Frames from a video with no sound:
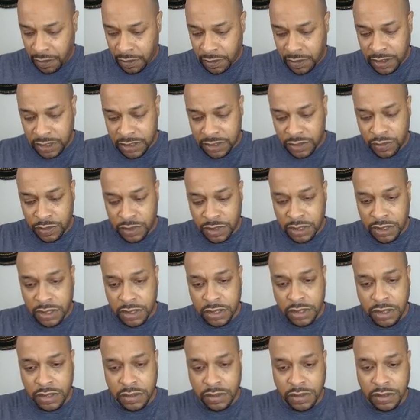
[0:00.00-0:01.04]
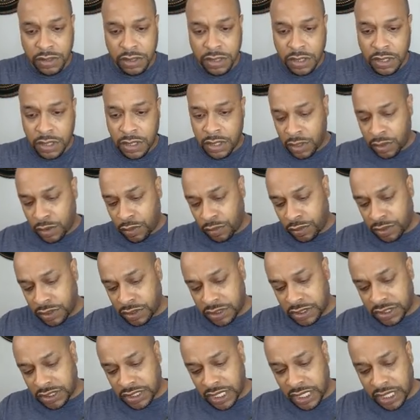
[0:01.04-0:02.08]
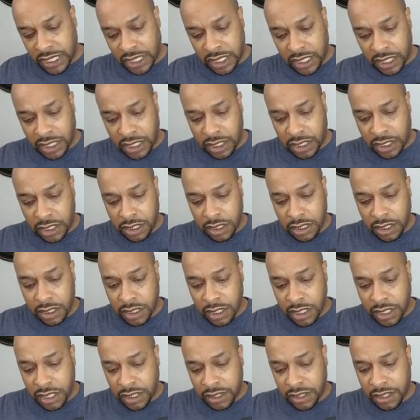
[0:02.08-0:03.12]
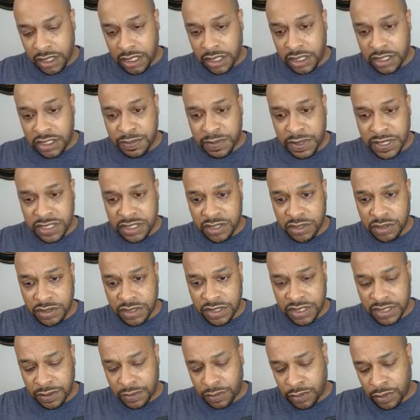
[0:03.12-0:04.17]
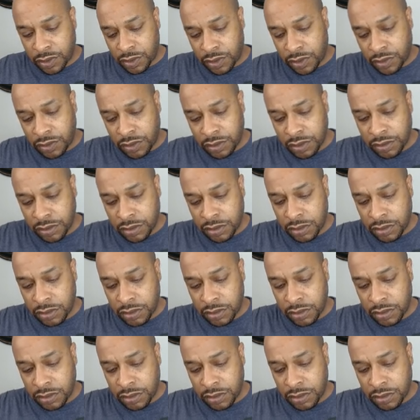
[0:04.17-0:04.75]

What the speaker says: This one will say, and then a special symbol,